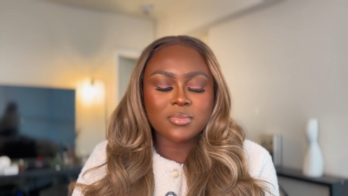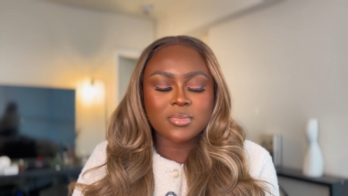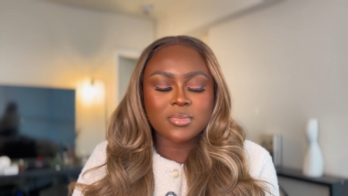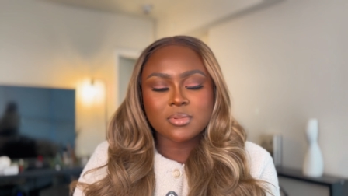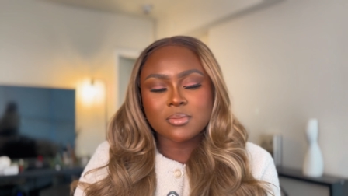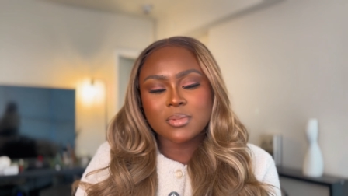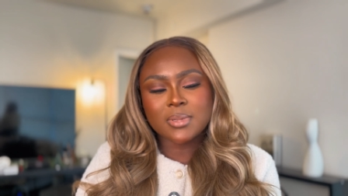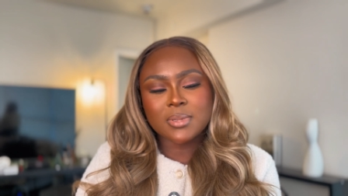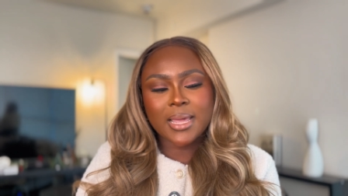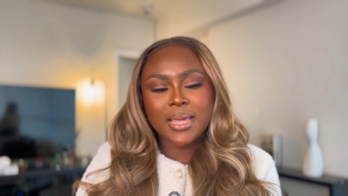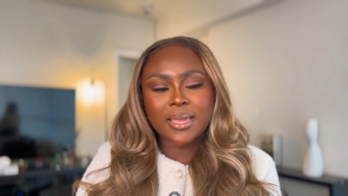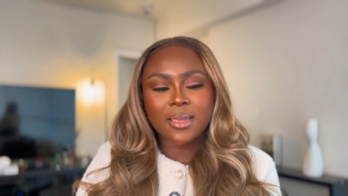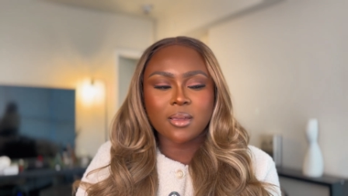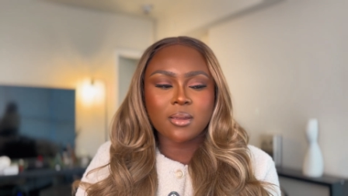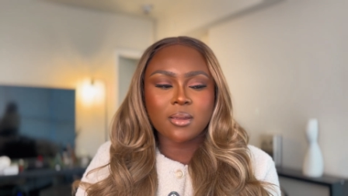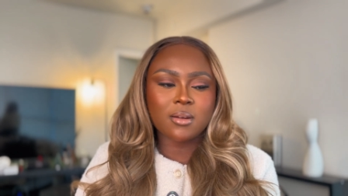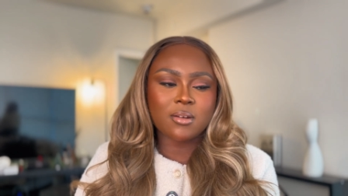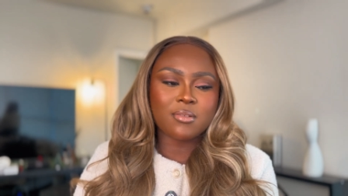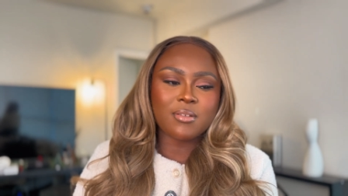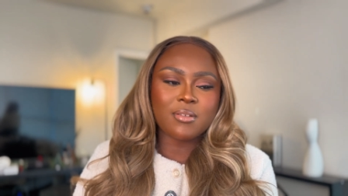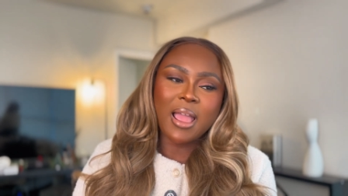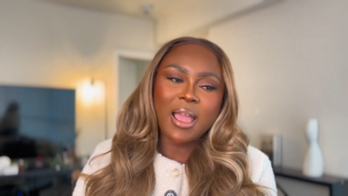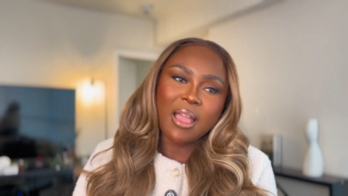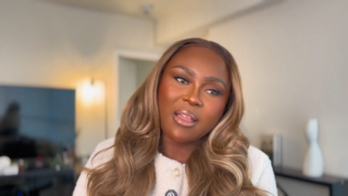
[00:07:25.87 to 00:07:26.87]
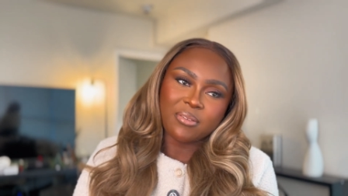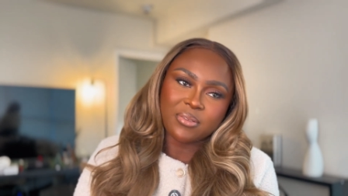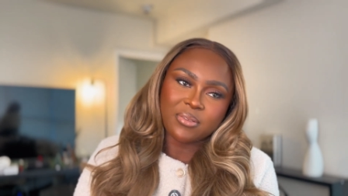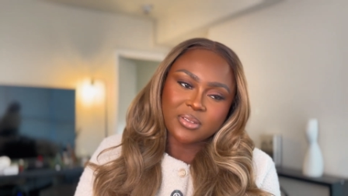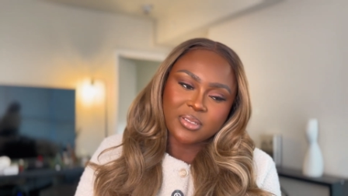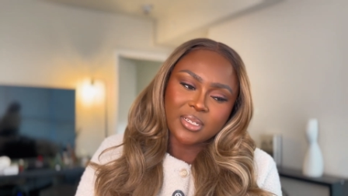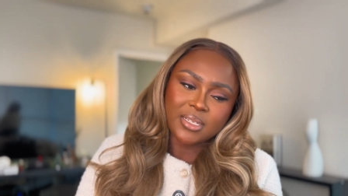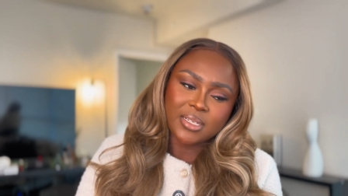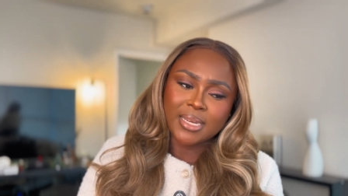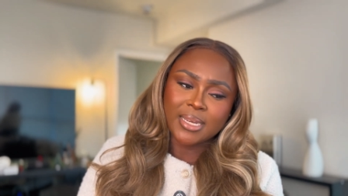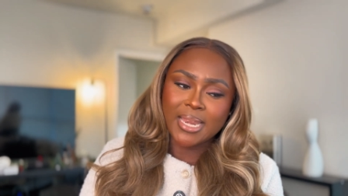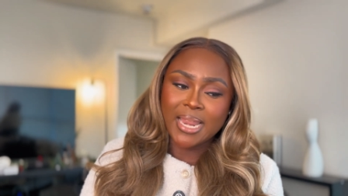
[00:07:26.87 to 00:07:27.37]
like craft
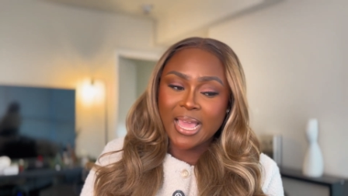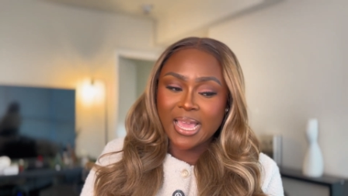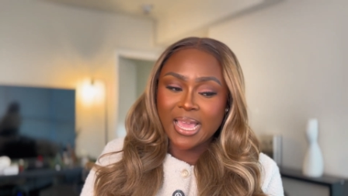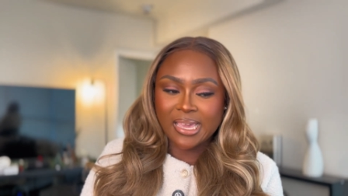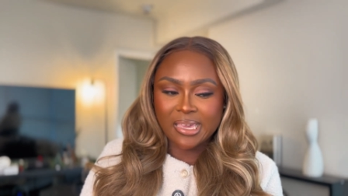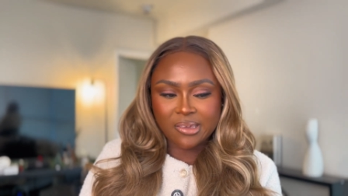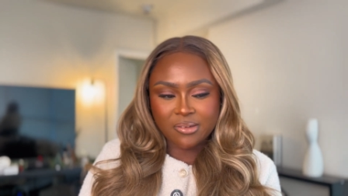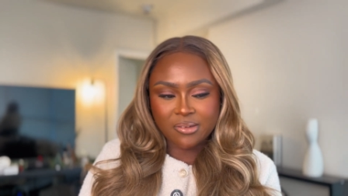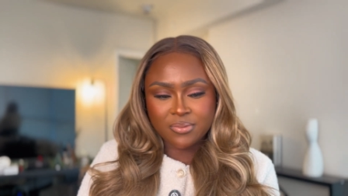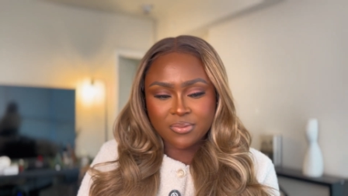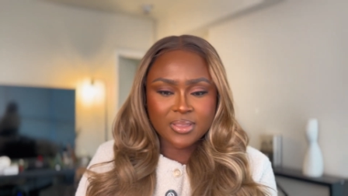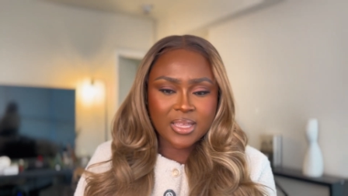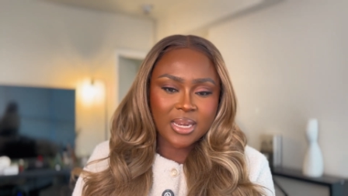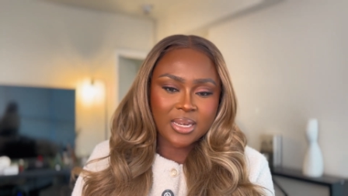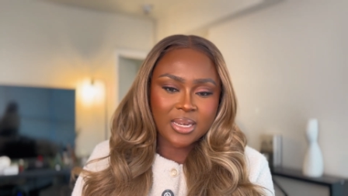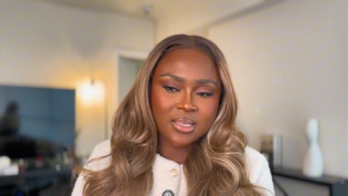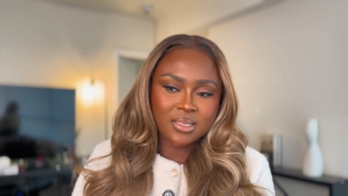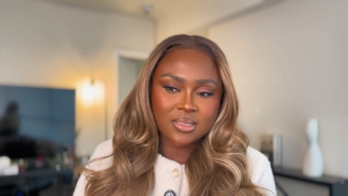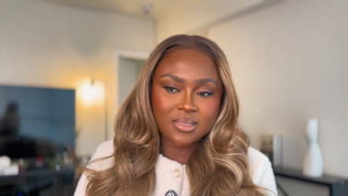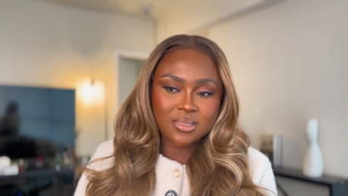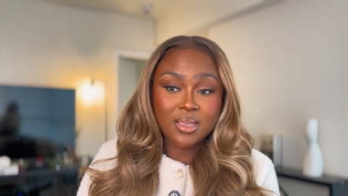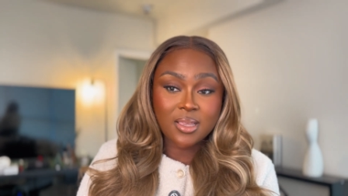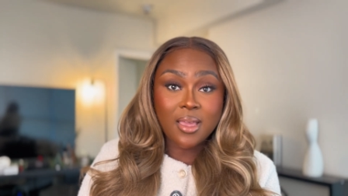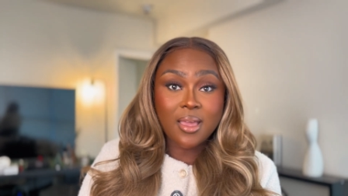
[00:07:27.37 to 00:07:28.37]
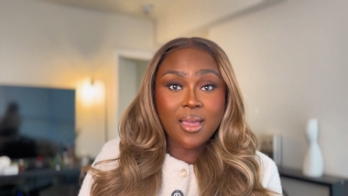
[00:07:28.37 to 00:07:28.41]
a life that is